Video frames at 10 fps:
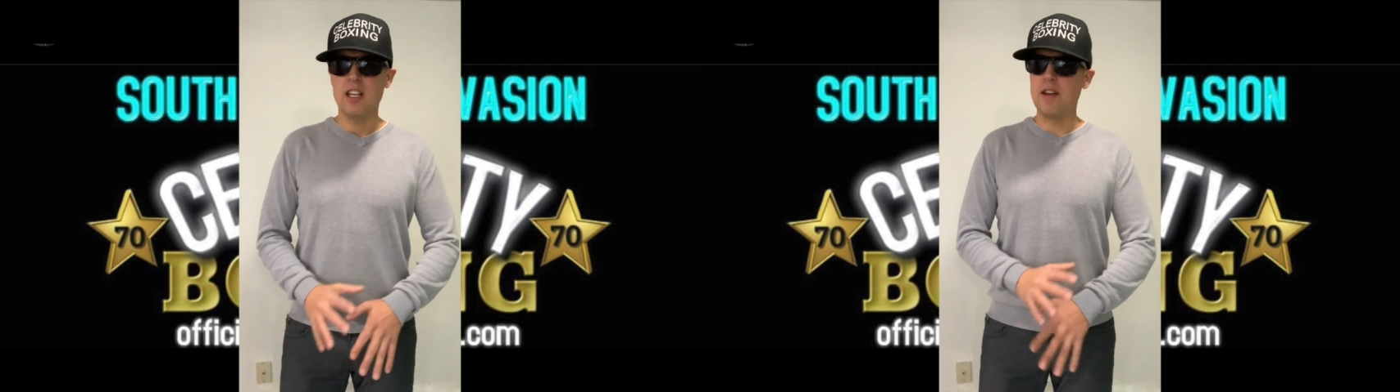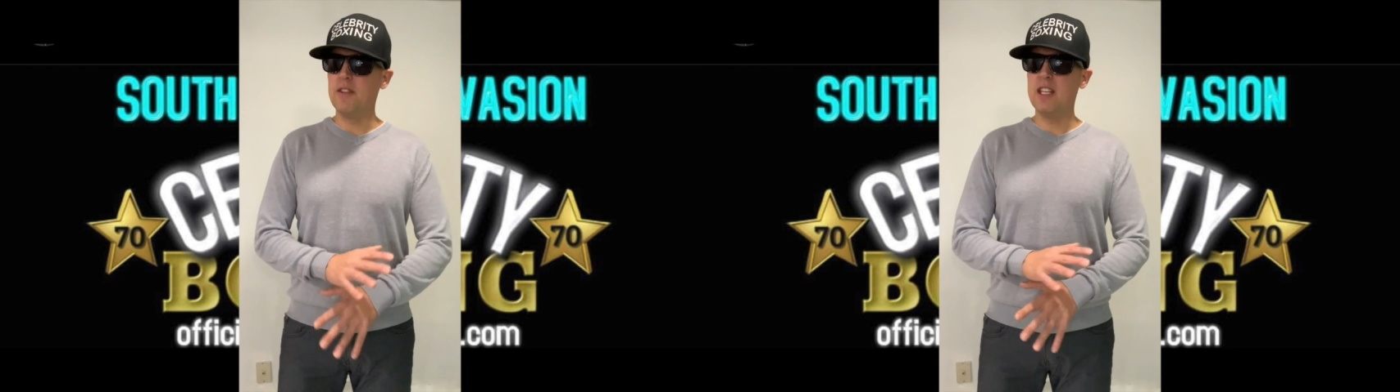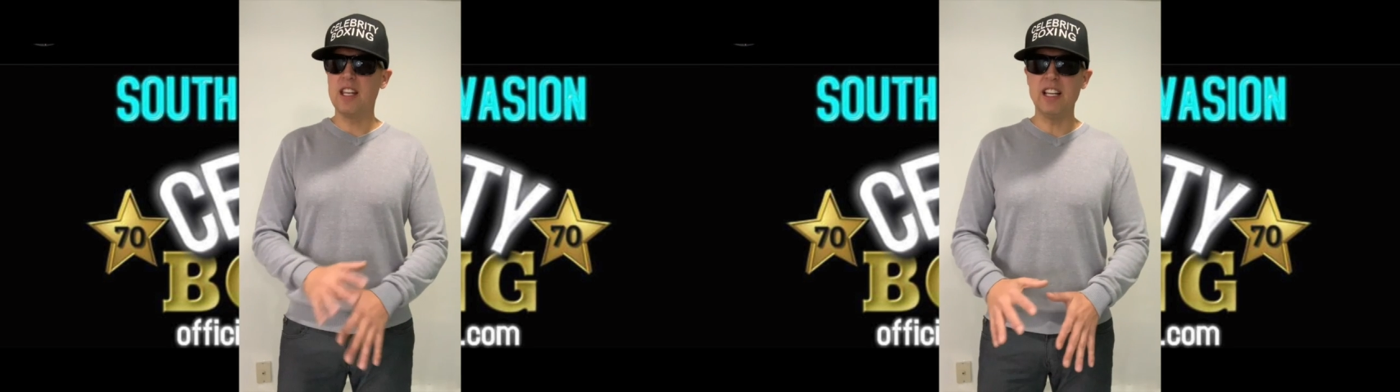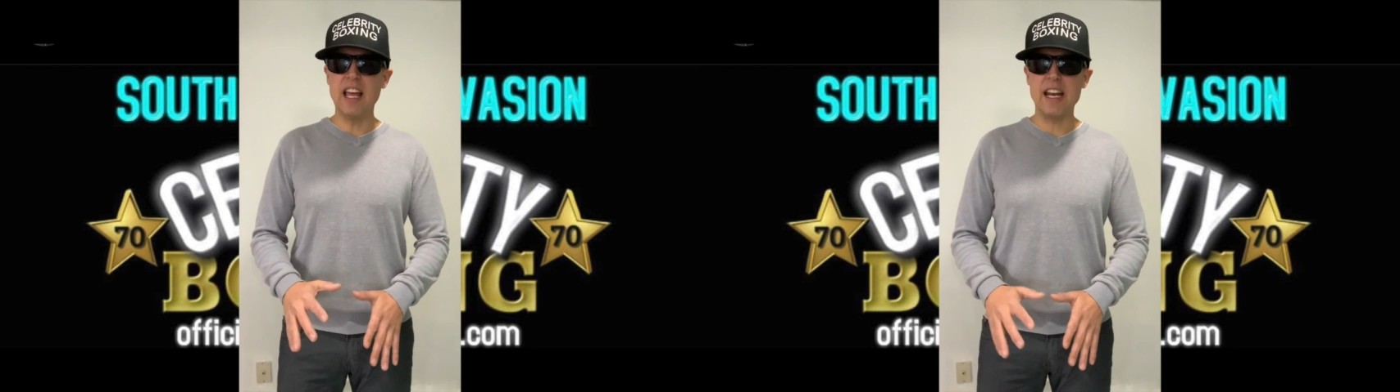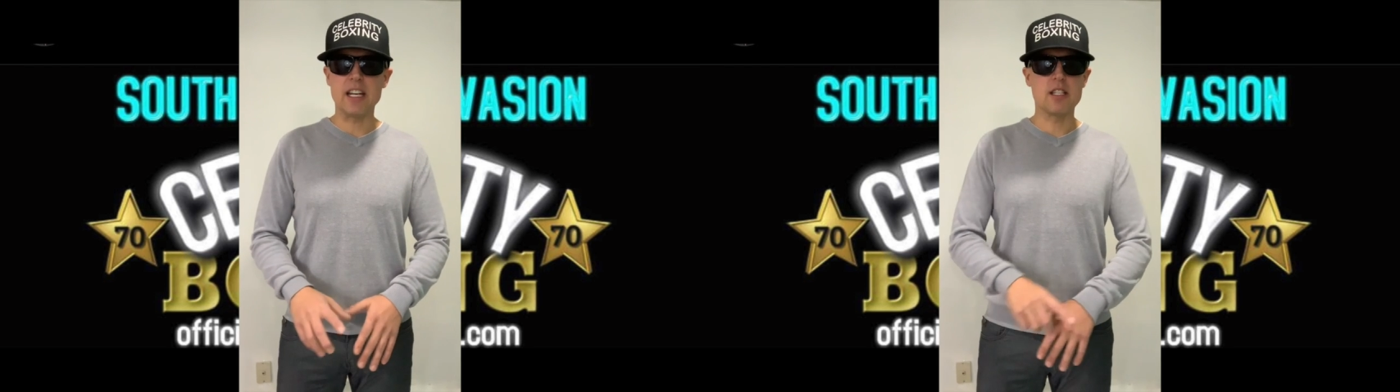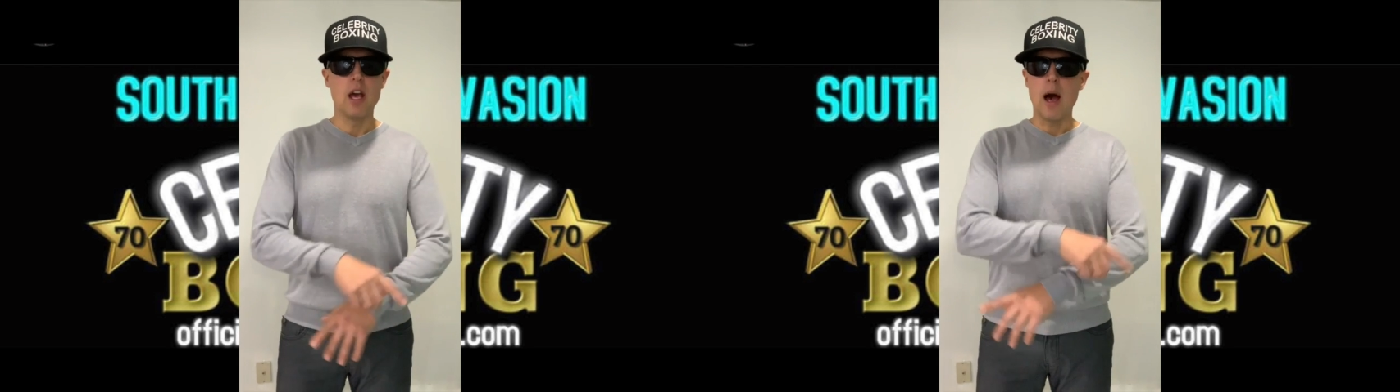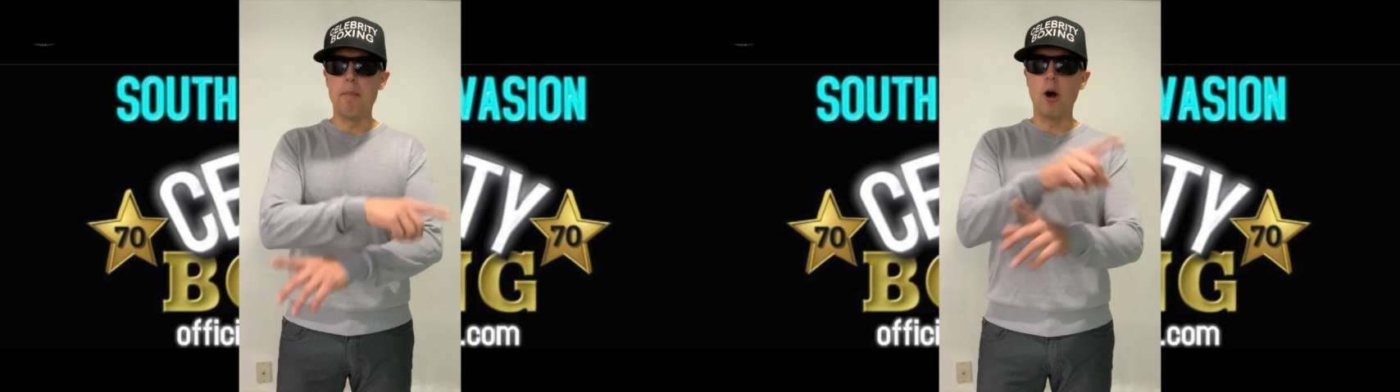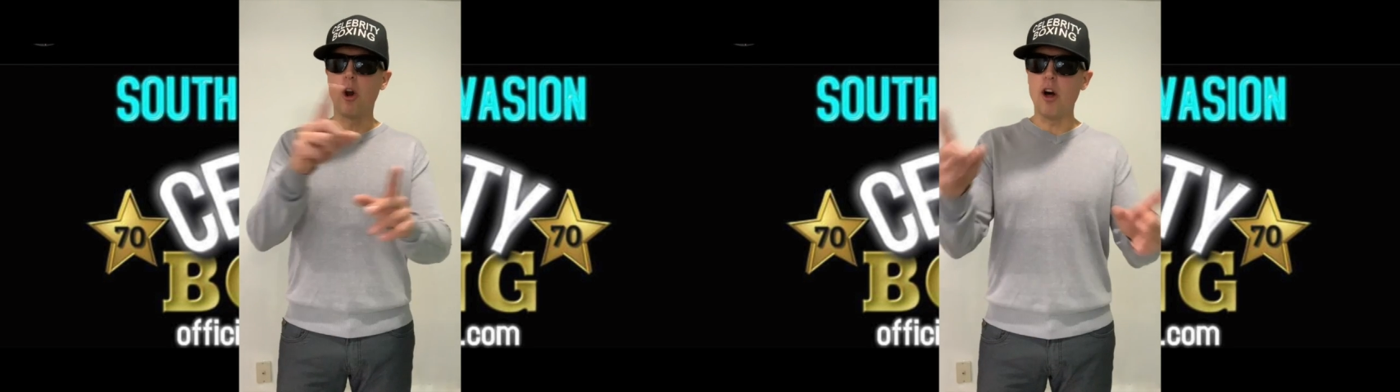giving you the latest
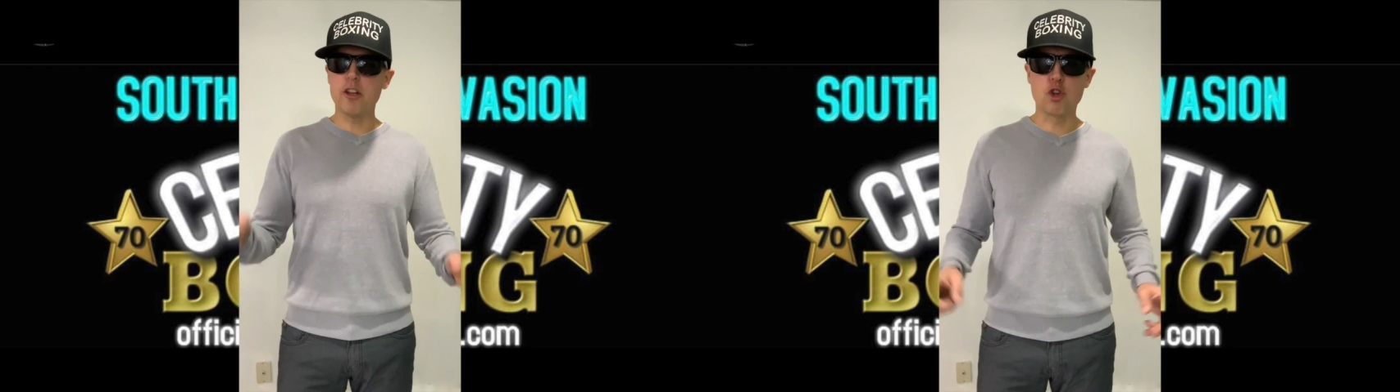about all the